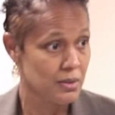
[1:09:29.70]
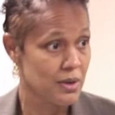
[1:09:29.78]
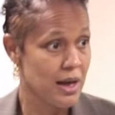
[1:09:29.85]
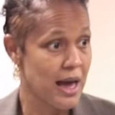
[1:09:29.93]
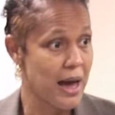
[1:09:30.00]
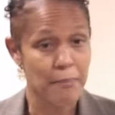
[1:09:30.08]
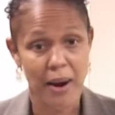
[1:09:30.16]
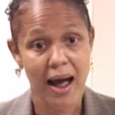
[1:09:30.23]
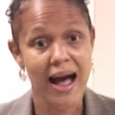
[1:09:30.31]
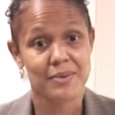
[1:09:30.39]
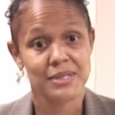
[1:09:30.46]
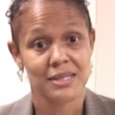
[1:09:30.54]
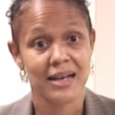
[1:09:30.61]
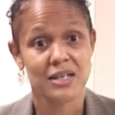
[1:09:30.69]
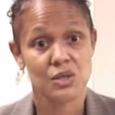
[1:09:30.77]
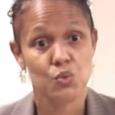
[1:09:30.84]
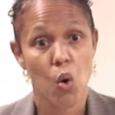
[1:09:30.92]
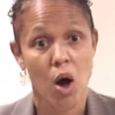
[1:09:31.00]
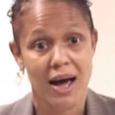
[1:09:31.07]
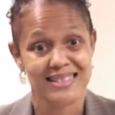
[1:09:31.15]
And perhaps that is
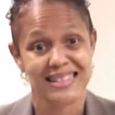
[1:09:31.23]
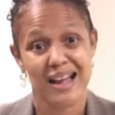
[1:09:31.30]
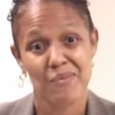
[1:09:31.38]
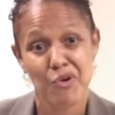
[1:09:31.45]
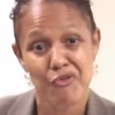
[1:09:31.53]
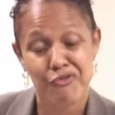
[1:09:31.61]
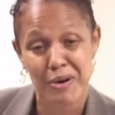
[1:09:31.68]
what has come out